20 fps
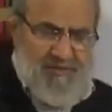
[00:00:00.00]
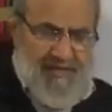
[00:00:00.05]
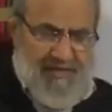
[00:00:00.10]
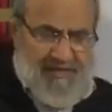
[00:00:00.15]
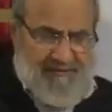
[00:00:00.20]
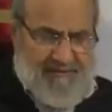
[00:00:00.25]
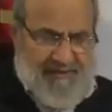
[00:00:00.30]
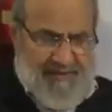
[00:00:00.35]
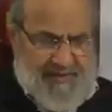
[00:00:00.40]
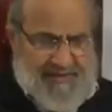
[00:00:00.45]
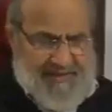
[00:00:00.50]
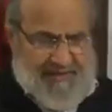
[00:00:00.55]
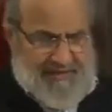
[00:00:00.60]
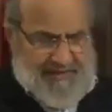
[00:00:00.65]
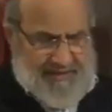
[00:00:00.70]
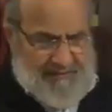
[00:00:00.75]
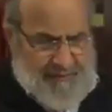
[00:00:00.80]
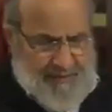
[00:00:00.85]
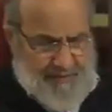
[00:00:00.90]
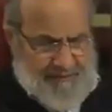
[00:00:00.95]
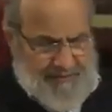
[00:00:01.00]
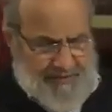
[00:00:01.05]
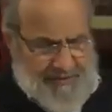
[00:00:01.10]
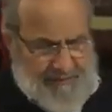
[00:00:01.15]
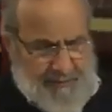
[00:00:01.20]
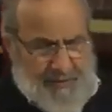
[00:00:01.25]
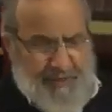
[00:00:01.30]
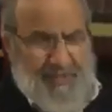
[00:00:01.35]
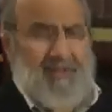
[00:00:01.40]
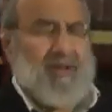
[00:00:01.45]
ilayh is what
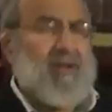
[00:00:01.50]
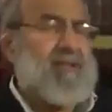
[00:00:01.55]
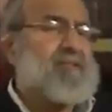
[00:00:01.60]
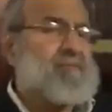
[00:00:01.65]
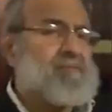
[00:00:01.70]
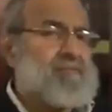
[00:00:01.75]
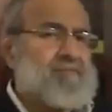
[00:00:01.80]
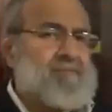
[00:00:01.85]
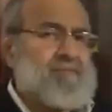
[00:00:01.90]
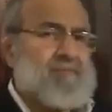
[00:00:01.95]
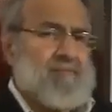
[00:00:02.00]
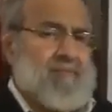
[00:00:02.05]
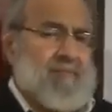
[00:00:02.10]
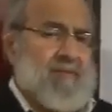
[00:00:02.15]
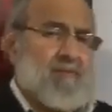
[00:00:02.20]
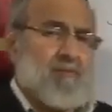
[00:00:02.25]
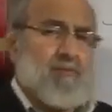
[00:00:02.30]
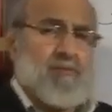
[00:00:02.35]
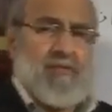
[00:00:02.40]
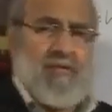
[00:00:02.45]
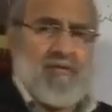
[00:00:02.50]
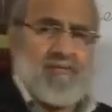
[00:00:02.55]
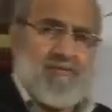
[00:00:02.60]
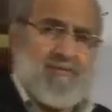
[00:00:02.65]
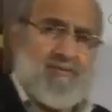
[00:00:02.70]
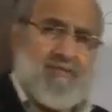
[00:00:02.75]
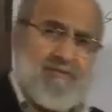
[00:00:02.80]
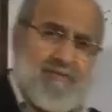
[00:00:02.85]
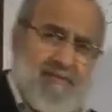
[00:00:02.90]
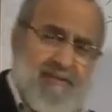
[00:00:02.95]
we have already done.
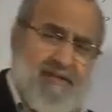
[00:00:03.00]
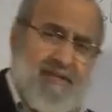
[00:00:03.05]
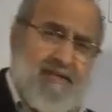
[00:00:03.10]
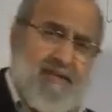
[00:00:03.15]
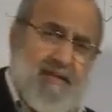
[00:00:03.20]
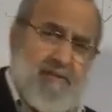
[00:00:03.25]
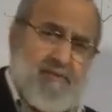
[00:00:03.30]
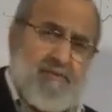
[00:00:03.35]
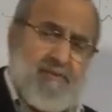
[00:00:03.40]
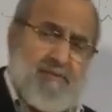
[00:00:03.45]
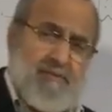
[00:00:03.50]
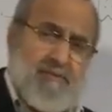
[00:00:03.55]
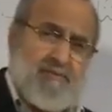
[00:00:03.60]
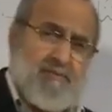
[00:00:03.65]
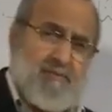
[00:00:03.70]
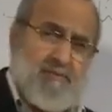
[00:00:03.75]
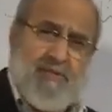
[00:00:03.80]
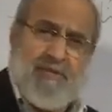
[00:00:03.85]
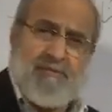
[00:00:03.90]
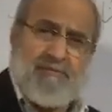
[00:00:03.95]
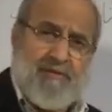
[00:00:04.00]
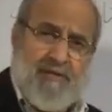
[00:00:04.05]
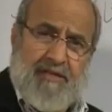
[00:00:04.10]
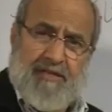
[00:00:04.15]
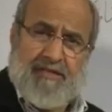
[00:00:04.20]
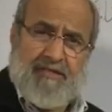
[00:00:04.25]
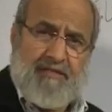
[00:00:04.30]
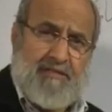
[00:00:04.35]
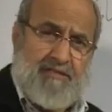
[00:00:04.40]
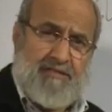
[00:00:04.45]
Muzaf is the governing noun, muzaf
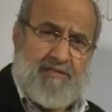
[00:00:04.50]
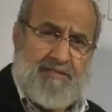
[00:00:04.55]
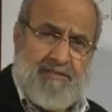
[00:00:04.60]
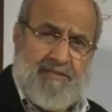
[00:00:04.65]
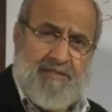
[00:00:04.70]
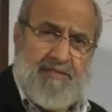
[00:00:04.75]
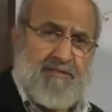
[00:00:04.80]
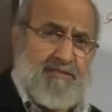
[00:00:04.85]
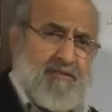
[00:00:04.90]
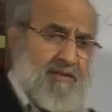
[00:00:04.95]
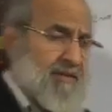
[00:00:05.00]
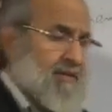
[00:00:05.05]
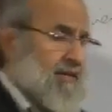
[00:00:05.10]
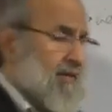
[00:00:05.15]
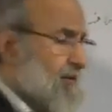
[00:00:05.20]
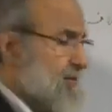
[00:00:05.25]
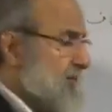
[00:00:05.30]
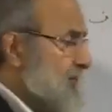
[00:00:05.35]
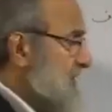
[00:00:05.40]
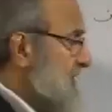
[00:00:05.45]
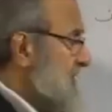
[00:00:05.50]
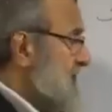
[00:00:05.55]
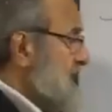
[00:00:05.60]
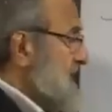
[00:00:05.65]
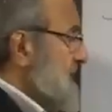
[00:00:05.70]
ilayh is the governed noun.